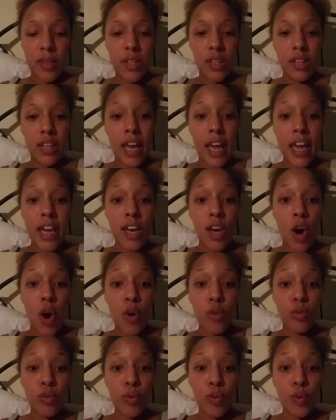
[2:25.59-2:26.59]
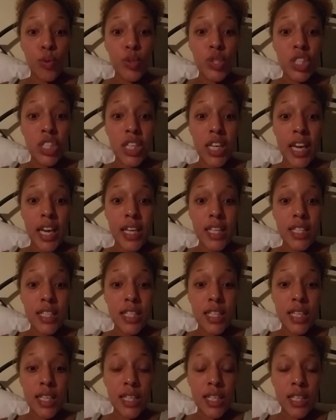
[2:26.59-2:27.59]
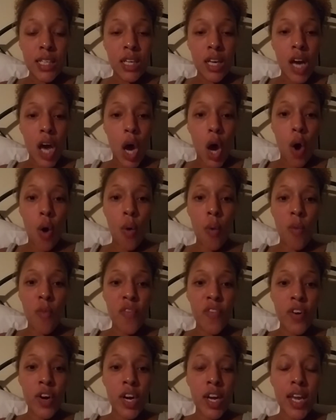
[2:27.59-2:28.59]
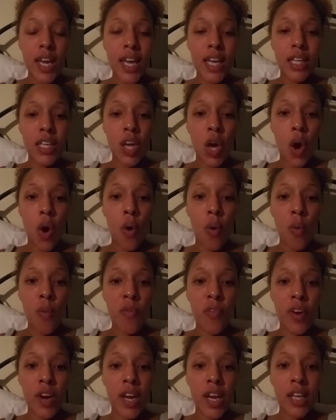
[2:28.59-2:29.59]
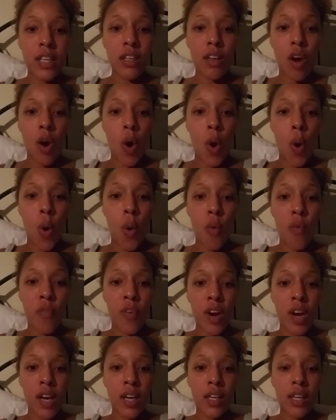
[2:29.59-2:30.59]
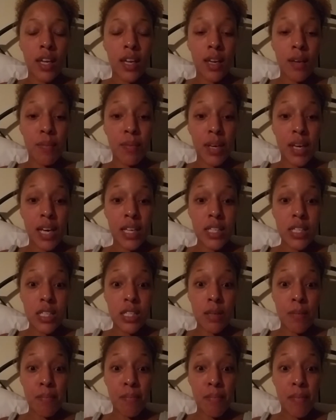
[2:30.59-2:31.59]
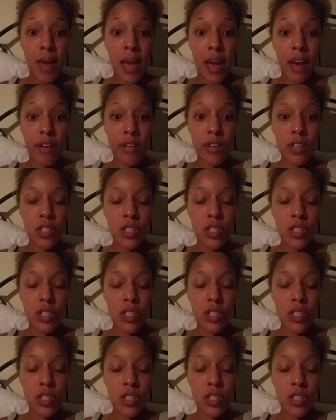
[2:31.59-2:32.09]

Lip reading: They go through shit over and over and over again because it's a marriage.